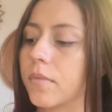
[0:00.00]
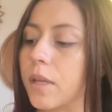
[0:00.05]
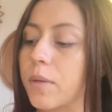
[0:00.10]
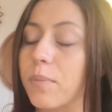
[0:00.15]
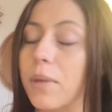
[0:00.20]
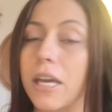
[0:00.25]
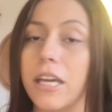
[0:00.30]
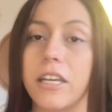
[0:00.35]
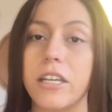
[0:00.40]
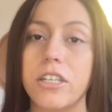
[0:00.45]

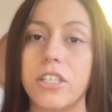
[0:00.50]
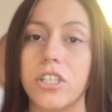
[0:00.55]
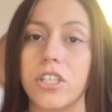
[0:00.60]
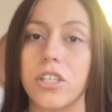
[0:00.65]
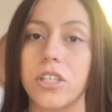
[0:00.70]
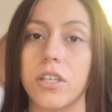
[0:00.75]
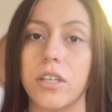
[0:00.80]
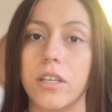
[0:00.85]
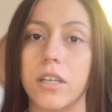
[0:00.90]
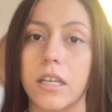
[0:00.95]

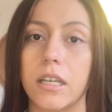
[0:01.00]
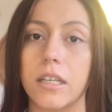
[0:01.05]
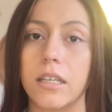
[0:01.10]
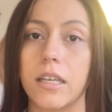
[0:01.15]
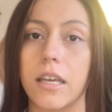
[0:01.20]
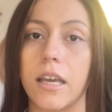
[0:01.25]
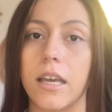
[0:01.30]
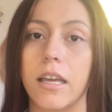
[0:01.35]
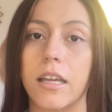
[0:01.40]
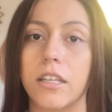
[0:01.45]
patient
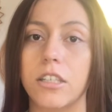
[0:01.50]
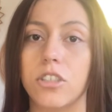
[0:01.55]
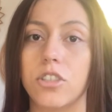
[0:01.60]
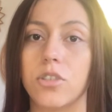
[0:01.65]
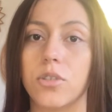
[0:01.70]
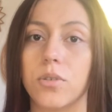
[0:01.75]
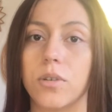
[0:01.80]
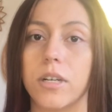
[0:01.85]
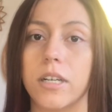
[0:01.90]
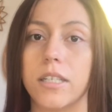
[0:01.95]
can
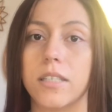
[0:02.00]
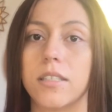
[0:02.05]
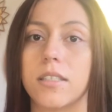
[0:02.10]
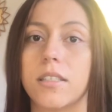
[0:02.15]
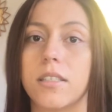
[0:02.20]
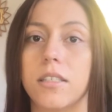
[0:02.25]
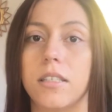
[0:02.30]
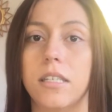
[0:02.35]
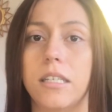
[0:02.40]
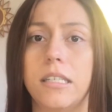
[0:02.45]

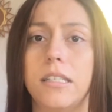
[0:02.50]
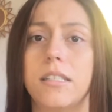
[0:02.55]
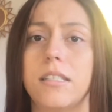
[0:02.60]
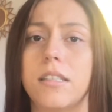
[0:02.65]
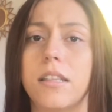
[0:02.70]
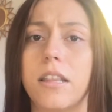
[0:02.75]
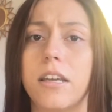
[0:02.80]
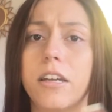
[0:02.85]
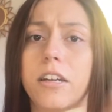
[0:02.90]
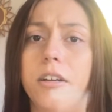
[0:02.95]
trust its
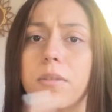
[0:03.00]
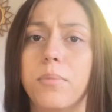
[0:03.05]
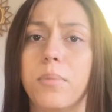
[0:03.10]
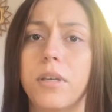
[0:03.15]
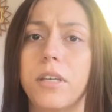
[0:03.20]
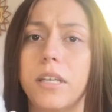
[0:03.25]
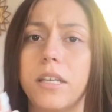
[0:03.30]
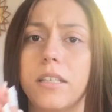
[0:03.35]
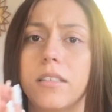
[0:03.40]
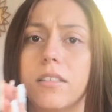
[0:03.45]

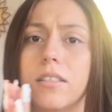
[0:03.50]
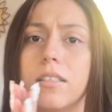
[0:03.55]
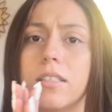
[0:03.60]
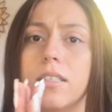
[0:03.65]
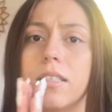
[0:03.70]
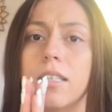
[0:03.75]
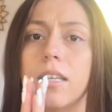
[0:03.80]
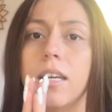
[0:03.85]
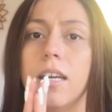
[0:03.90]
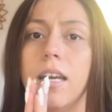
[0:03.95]

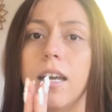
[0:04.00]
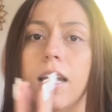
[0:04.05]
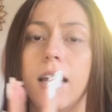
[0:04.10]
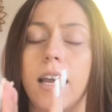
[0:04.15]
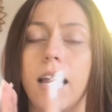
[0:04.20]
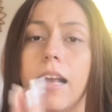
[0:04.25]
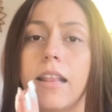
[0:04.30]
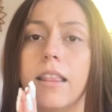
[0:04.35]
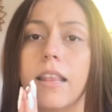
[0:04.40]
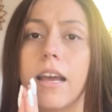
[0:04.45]
therapist
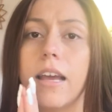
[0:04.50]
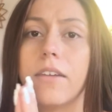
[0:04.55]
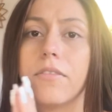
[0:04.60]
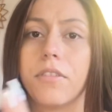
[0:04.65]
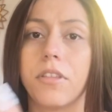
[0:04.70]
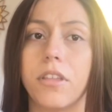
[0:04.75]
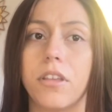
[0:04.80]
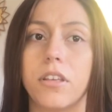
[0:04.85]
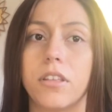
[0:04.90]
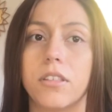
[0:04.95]
and that
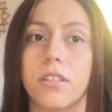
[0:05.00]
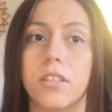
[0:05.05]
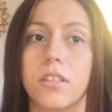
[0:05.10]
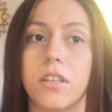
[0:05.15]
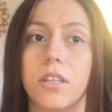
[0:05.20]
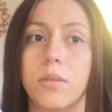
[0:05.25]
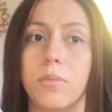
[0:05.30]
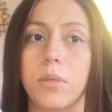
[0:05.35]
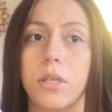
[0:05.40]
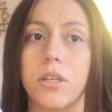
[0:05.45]
everything's
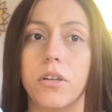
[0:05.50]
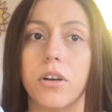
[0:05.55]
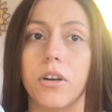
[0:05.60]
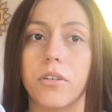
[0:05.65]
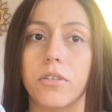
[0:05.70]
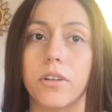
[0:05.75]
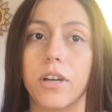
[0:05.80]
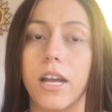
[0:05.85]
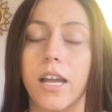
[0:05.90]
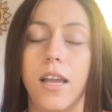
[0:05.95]
going to be all
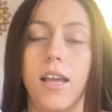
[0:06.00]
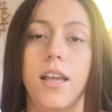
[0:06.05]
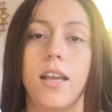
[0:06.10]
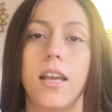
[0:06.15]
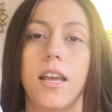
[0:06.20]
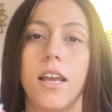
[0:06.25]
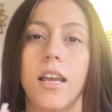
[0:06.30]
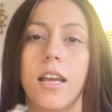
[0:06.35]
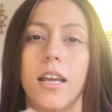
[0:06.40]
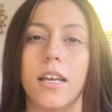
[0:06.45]
right
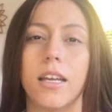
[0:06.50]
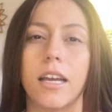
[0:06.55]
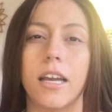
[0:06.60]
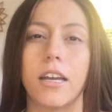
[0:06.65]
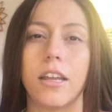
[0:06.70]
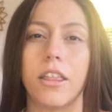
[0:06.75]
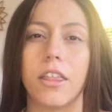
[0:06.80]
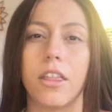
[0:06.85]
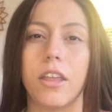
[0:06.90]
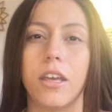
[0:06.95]
kind
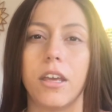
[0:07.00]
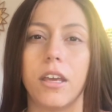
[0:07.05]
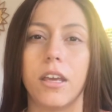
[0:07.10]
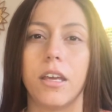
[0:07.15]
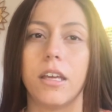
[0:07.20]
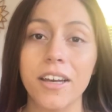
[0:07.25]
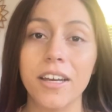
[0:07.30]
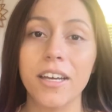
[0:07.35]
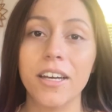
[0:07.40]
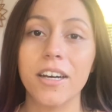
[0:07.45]
of
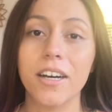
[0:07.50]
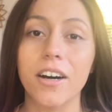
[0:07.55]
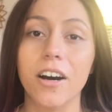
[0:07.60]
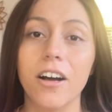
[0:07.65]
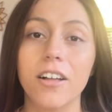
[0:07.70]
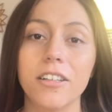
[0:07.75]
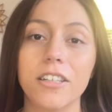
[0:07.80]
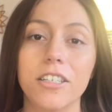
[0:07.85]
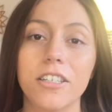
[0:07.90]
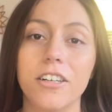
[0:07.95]
thing.
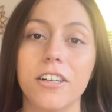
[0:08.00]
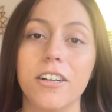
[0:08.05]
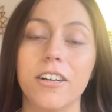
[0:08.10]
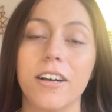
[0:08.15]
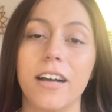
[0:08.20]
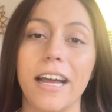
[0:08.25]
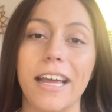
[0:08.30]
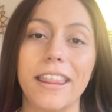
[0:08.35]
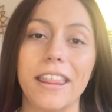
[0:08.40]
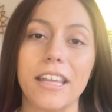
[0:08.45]
All in all,
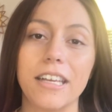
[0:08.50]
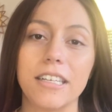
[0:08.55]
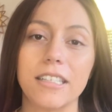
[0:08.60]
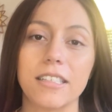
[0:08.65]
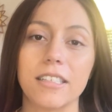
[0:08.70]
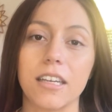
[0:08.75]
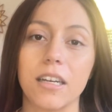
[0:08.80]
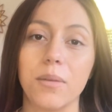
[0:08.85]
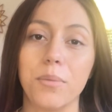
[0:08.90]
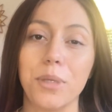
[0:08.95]
I think it's
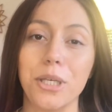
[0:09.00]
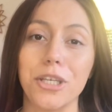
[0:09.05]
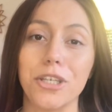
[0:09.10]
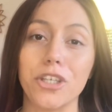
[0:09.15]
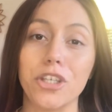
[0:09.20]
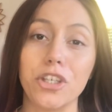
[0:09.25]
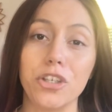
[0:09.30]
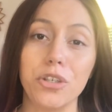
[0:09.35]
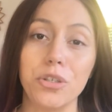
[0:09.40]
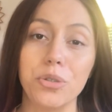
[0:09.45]
going to be a
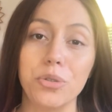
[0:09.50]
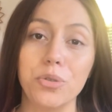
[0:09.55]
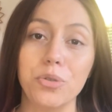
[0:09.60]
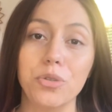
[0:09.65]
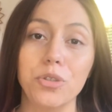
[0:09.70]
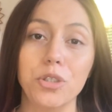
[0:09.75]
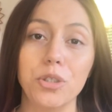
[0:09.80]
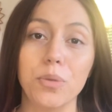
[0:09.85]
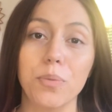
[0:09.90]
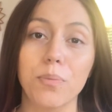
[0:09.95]

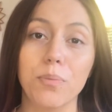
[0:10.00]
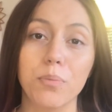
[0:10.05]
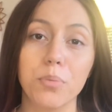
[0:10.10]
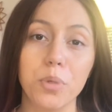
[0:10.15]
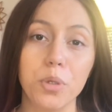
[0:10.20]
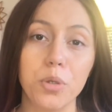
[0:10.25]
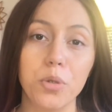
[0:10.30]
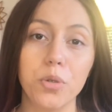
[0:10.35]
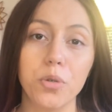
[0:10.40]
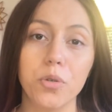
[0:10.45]
huge
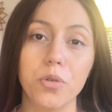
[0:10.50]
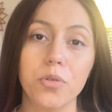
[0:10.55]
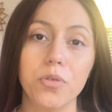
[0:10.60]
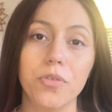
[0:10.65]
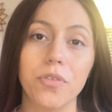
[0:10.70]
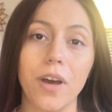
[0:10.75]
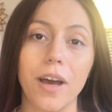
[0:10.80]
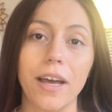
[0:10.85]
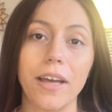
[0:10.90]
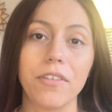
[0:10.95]
move.
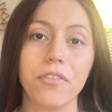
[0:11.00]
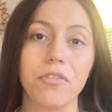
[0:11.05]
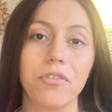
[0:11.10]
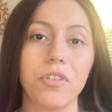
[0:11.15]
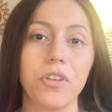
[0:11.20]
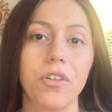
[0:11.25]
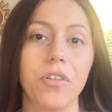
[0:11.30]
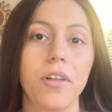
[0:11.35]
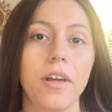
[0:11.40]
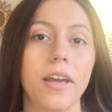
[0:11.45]
I
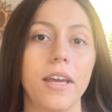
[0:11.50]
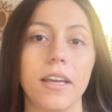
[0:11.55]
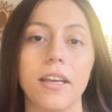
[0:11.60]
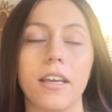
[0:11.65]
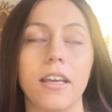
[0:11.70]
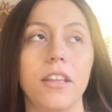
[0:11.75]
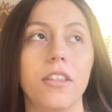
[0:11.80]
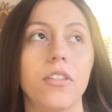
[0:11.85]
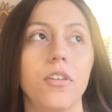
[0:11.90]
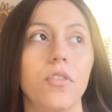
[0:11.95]
feel like
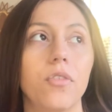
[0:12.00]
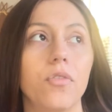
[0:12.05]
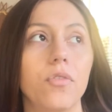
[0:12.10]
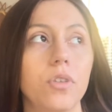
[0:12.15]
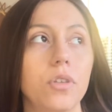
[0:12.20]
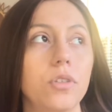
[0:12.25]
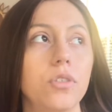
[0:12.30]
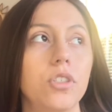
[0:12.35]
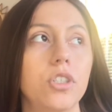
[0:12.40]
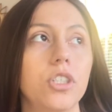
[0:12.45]
in the
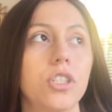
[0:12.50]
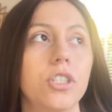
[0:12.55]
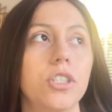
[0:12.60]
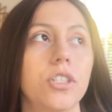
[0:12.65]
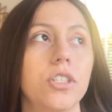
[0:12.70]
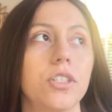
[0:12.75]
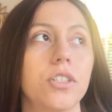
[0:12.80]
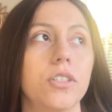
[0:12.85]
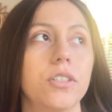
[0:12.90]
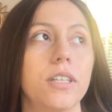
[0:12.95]

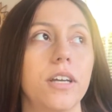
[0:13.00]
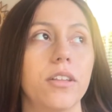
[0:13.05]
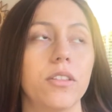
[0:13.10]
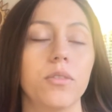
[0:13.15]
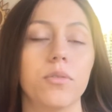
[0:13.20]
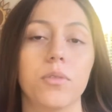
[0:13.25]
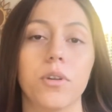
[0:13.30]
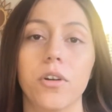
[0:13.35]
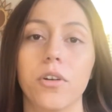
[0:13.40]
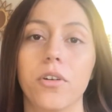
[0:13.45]
future, down
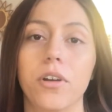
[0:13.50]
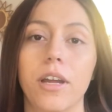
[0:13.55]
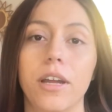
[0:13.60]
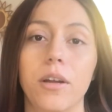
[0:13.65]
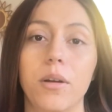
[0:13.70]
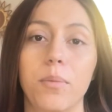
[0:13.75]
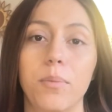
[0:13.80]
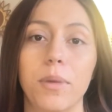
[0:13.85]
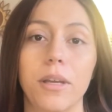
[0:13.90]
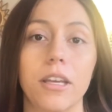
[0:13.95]
the road, I
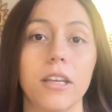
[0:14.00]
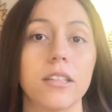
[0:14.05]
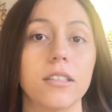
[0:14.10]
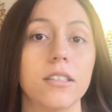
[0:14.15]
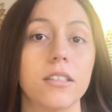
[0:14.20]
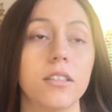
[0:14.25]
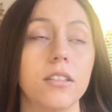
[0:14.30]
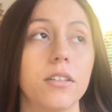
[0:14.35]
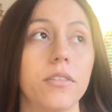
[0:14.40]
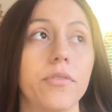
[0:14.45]
hope I get
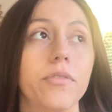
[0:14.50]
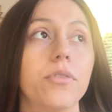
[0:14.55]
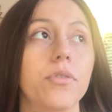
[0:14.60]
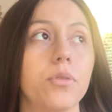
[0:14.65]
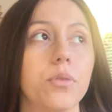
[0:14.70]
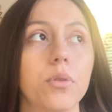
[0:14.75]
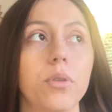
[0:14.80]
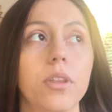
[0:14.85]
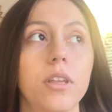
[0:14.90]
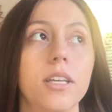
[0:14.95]
to live
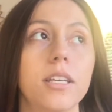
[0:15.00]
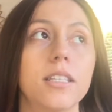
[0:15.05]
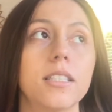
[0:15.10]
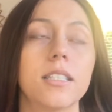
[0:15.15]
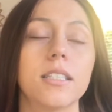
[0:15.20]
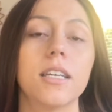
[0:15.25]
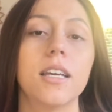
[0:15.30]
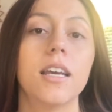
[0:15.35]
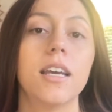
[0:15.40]
through this,